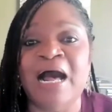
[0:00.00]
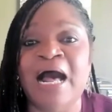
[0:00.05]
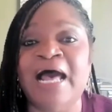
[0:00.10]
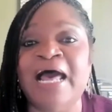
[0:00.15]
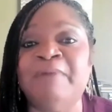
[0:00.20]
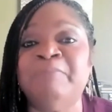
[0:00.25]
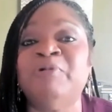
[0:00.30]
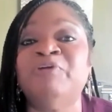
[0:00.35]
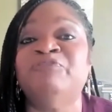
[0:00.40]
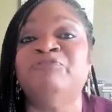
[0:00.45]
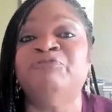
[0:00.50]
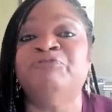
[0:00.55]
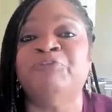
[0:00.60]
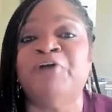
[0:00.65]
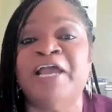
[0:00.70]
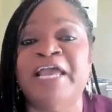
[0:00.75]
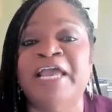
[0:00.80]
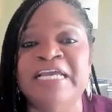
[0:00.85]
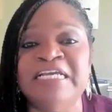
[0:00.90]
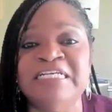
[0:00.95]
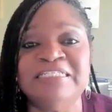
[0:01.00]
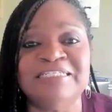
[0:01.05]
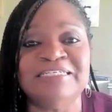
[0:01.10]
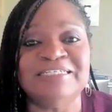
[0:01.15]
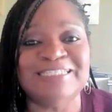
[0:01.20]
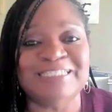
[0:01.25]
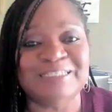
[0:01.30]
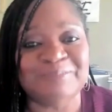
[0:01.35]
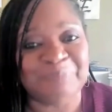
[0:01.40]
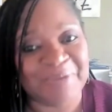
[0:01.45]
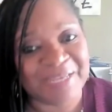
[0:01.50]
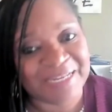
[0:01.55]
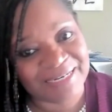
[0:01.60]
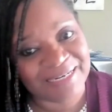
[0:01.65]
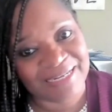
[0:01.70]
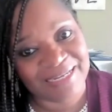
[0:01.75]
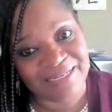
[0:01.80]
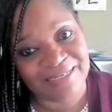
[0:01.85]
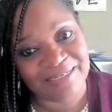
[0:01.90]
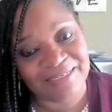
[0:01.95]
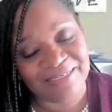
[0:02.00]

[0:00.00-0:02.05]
I'm afraid to spend it.